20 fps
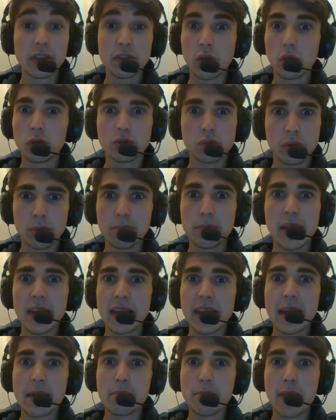Those were
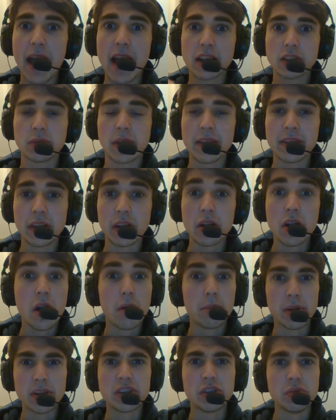big impacts right there.
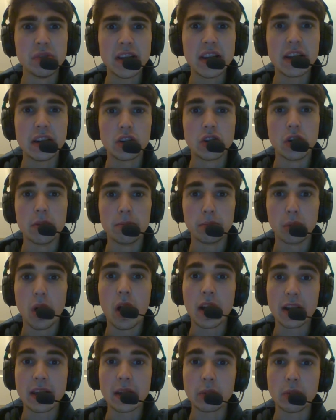But you need good
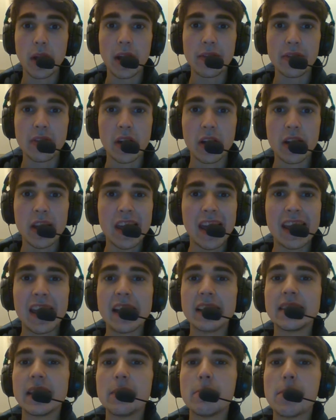blocking right there. And
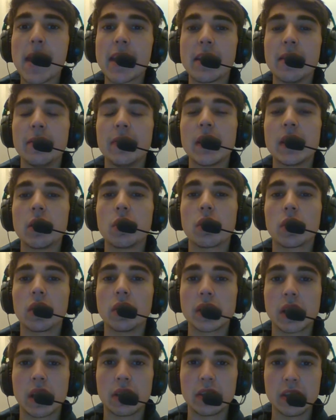I did make a video
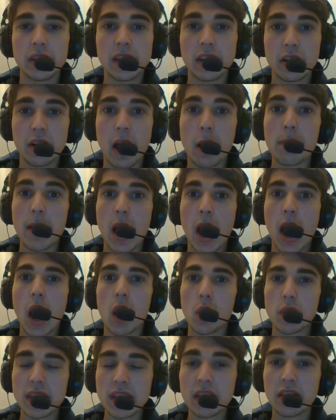earlier on the year about
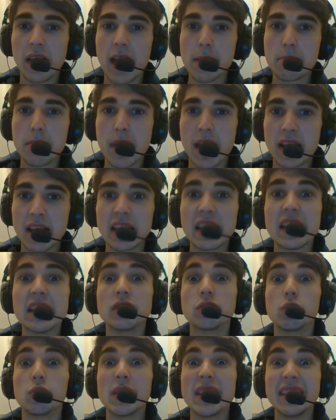how Eli Manning
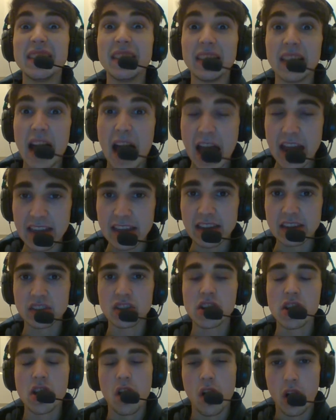is
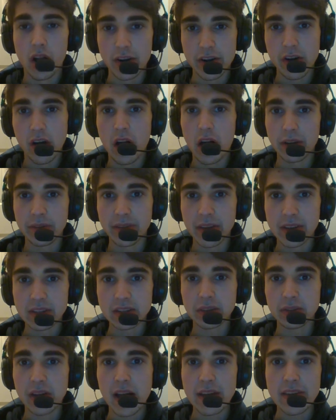reliant on an
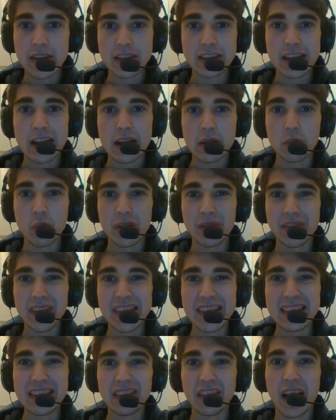offensive line. That's kind of one of
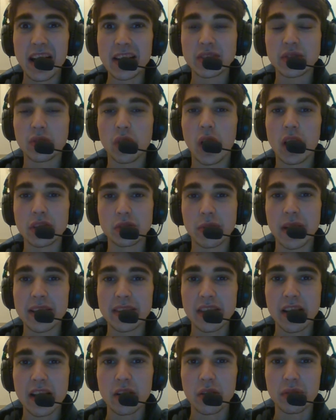Eli's flaws right
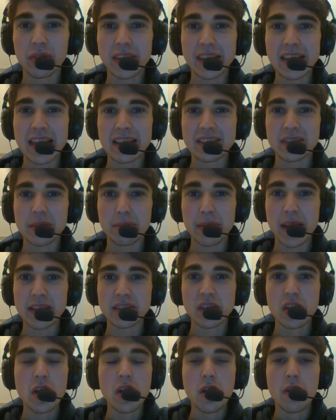there. I don't think he has the
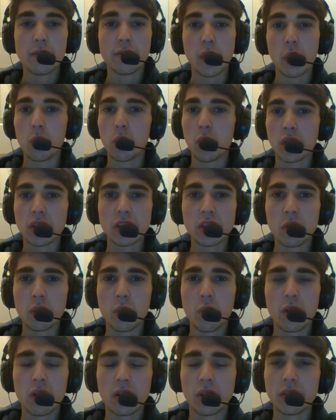best footwork in the
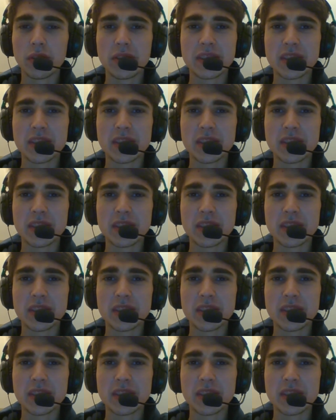world.